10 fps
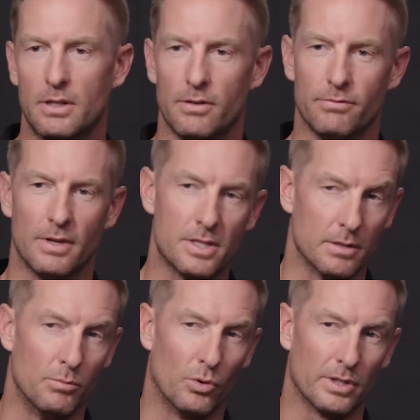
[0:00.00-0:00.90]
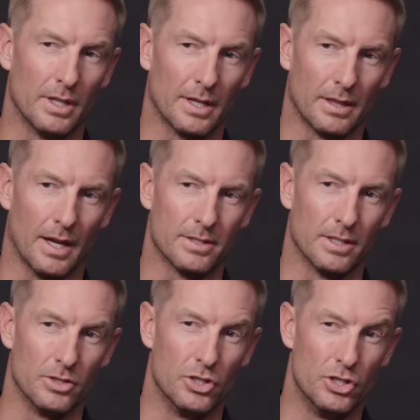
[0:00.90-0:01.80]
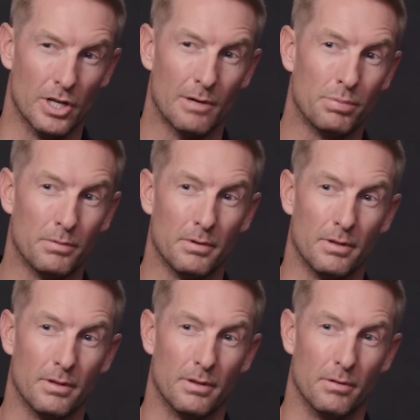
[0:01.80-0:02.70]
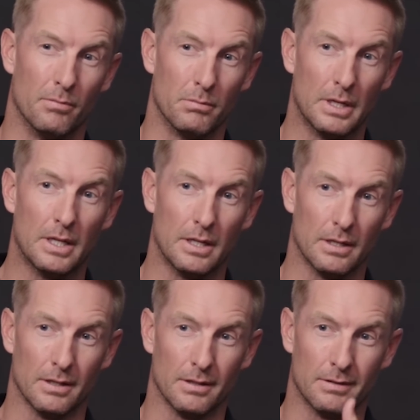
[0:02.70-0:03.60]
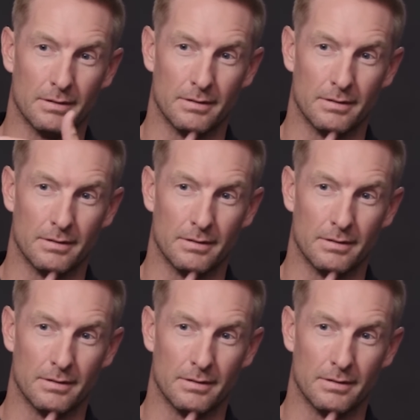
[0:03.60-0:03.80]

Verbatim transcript: convincing a board like that to jump the media,